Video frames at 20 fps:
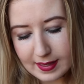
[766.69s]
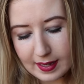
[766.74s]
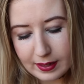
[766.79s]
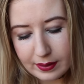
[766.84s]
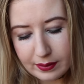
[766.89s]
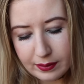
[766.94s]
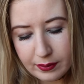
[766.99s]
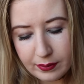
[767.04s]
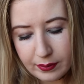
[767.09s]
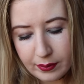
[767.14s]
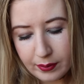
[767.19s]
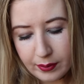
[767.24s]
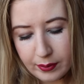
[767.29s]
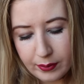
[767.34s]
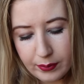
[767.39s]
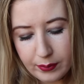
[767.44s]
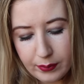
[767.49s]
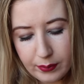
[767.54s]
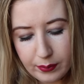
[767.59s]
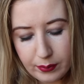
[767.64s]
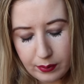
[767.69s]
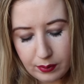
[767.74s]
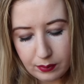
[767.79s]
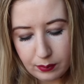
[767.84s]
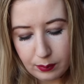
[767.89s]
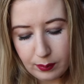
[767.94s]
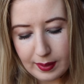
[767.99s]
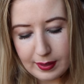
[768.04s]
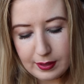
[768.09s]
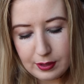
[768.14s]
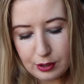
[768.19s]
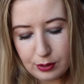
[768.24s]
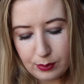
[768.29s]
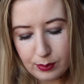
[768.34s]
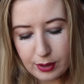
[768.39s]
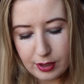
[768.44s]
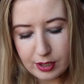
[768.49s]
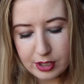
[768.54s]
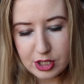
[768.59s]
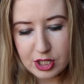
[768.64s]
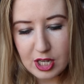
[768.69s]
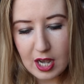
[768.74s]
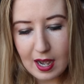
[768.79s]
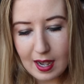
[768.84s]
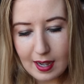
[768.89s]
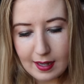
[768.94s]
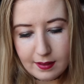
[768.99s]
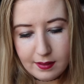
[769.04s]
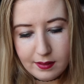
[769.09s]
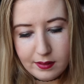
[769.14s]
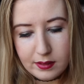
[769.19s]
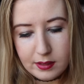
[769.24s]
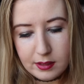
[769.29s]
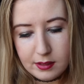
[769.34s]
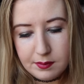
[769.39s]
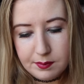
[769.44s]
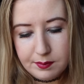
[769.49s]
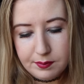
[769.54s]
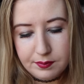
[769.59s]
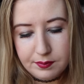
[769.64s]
like when you were a child?